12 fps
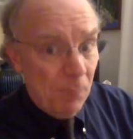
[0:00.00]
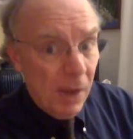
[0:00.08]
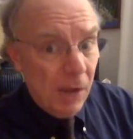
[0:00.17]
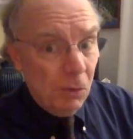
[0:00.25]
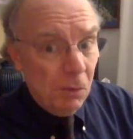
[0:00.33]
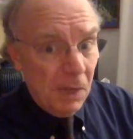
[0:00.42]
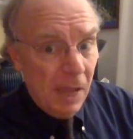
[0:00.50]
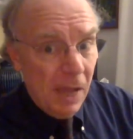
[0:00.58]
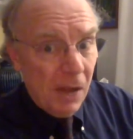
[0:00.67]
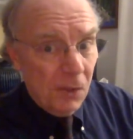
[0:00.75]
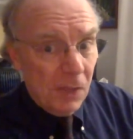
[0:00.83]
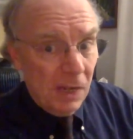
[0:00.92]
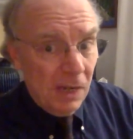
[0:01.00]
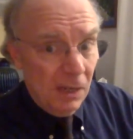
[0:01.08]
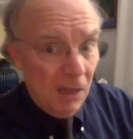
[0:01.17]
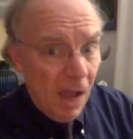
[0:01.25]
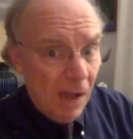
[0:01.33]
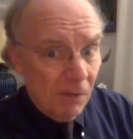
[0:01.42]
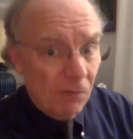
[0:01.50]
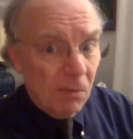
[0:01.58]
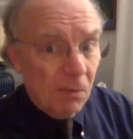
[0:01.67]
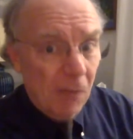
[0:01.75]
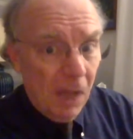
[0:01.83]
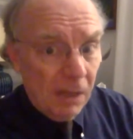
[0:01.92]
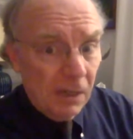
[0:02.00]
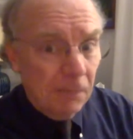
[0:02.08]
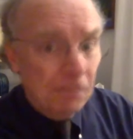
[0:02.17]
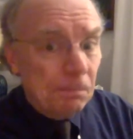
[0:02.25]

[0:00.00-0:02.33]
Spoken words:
brand new piano that he had gotten from London.